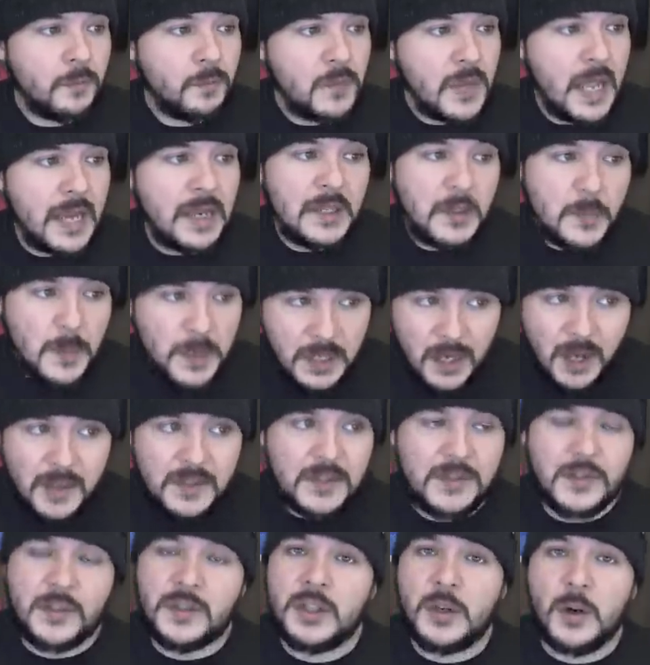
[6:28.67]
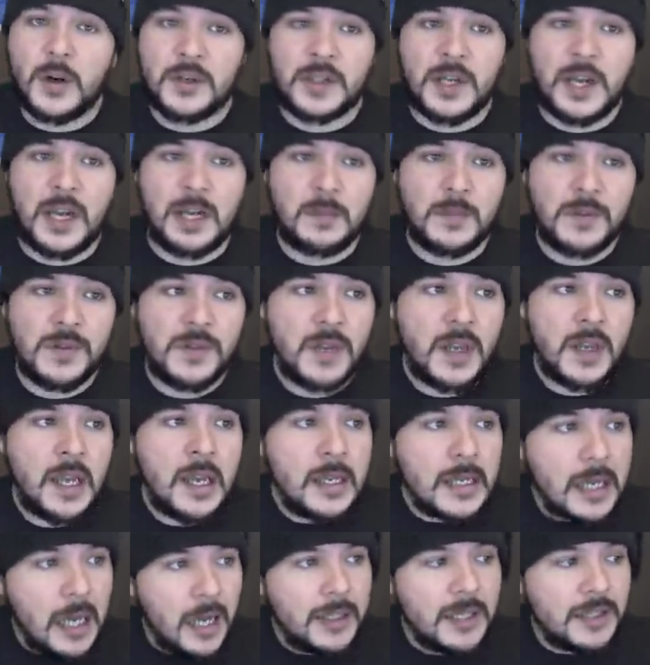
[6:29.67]
And it's because it's the New York Times.
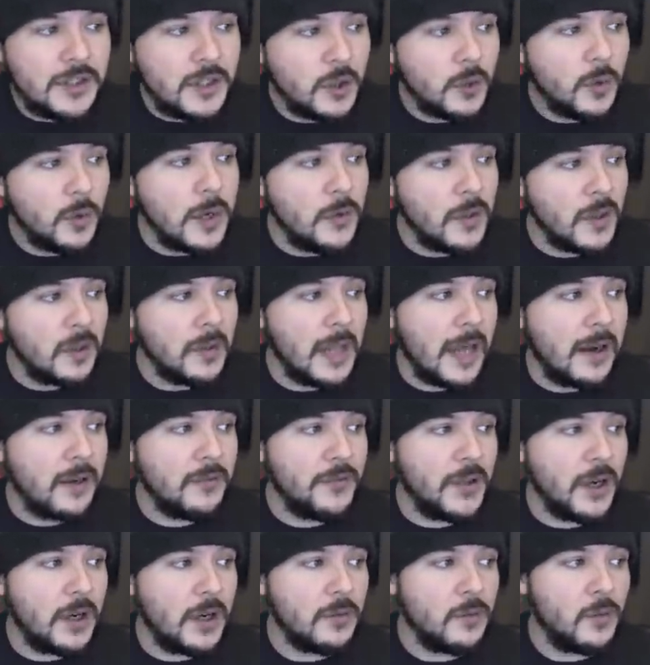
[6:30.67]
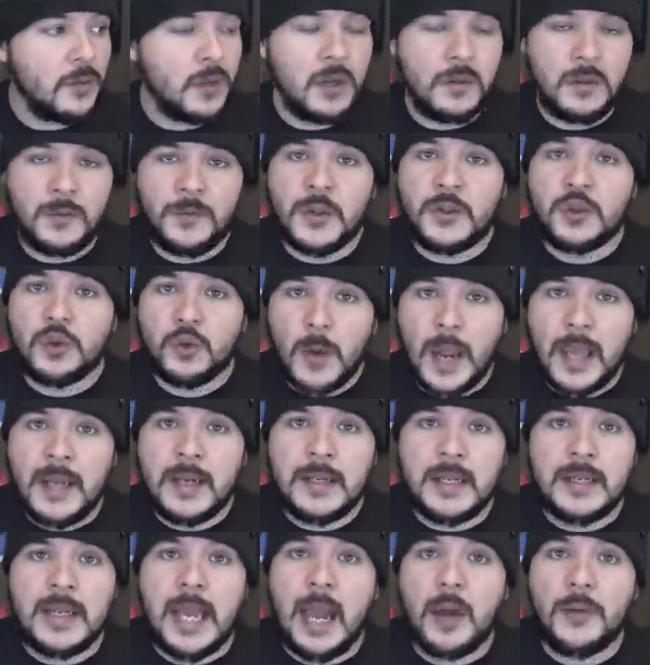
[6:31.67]
Now, I disagree with a lot of the
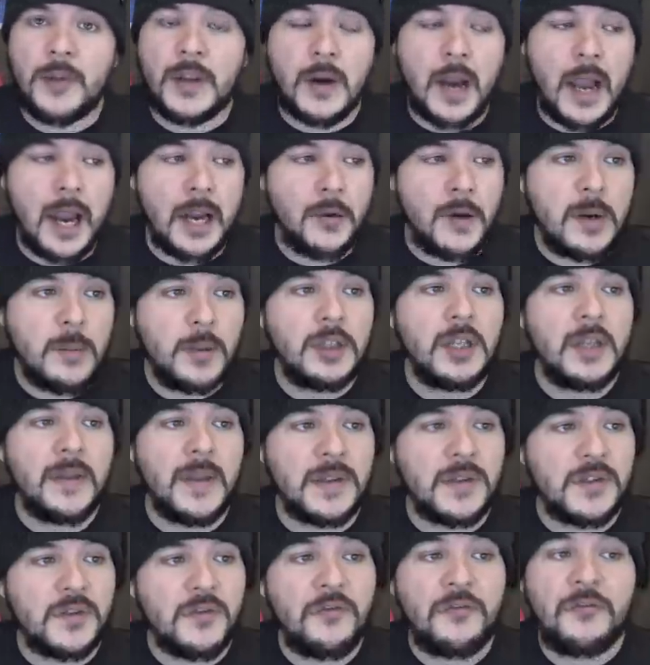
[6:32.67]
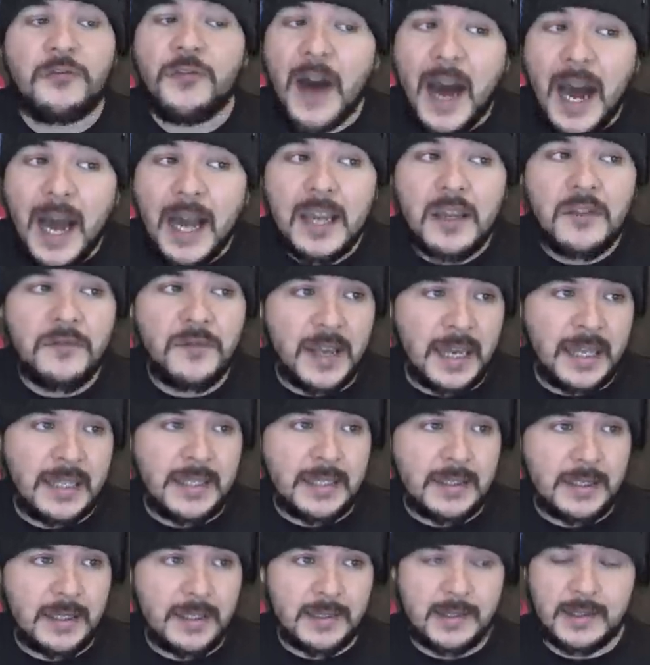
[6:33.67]
trend and how they're hiring, but look at this. 5
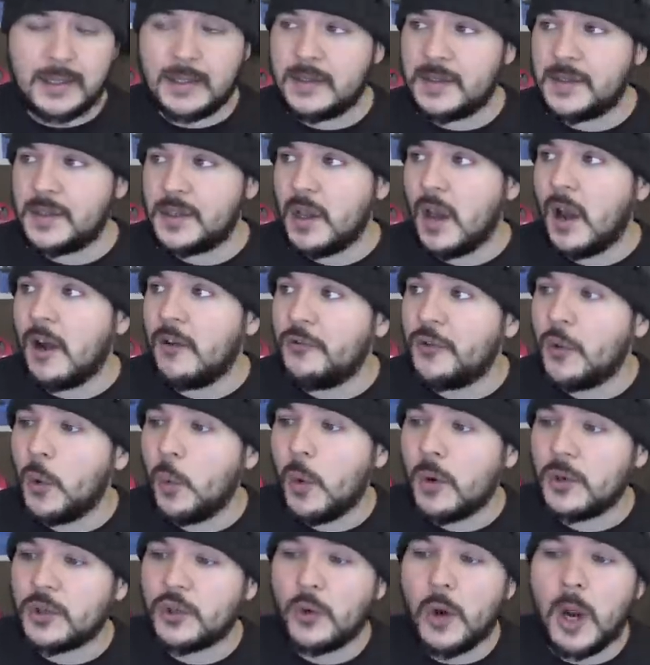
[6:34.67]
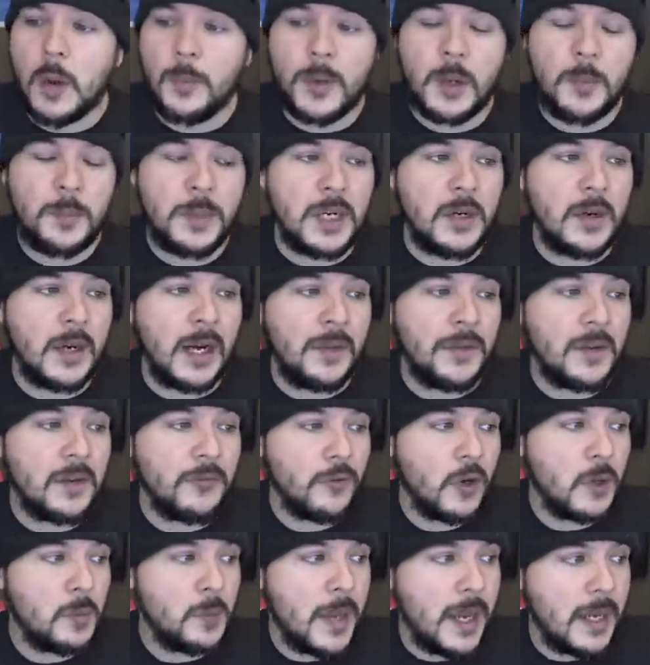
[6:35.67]
instances of the word Trump appearing on their
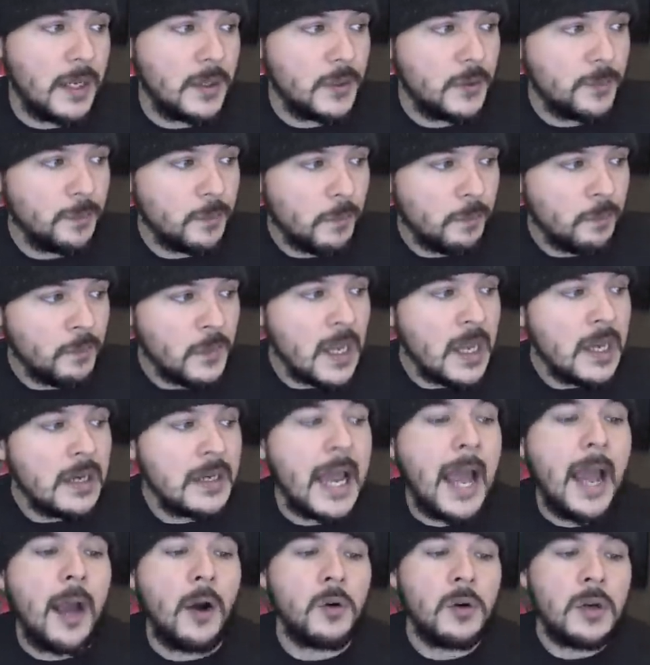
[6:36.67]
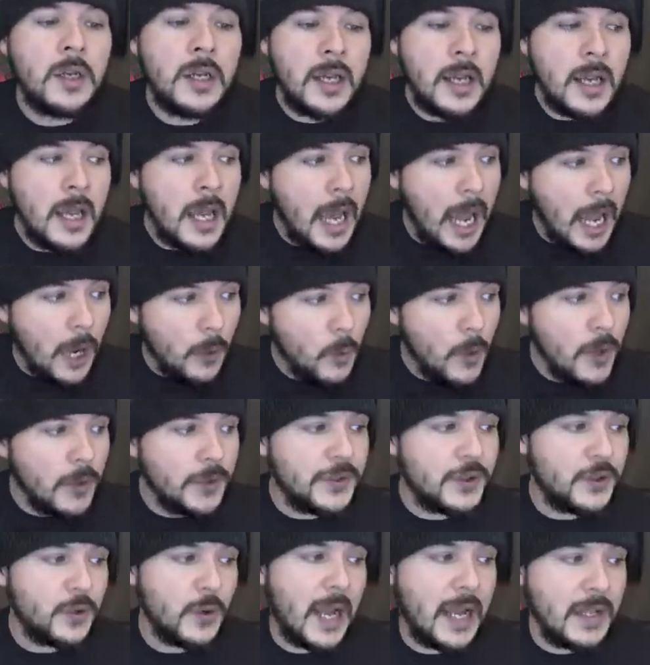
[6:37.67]
front page. Now, I will
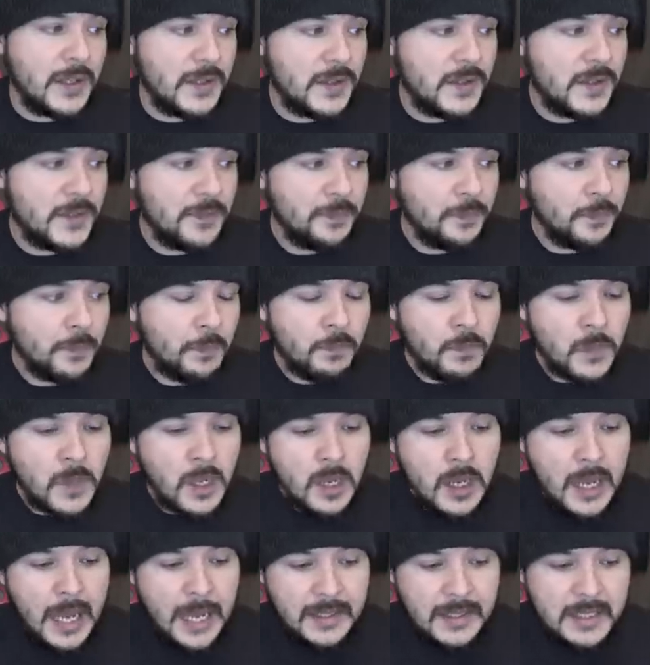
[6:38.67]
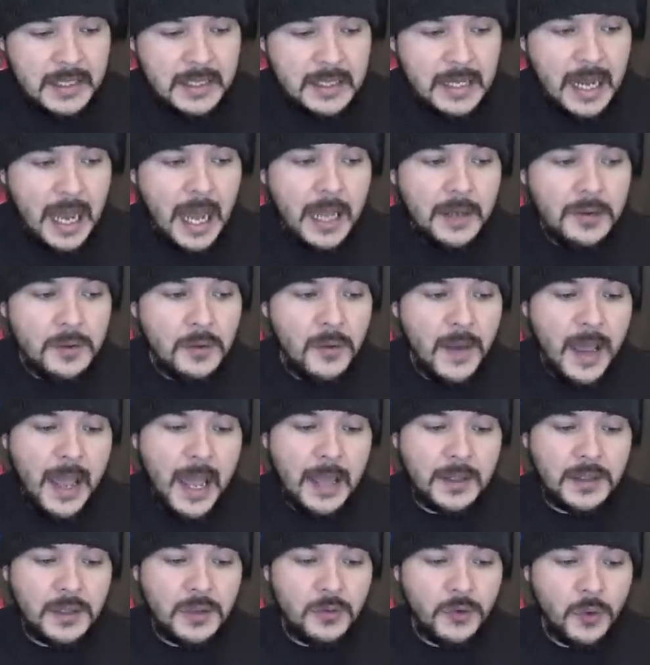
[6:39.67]
stress, it's not
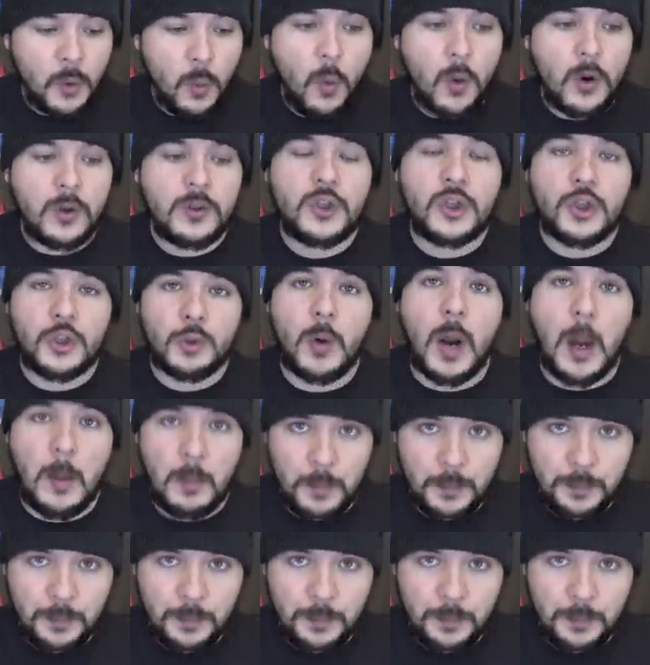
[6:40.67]
that the word Trump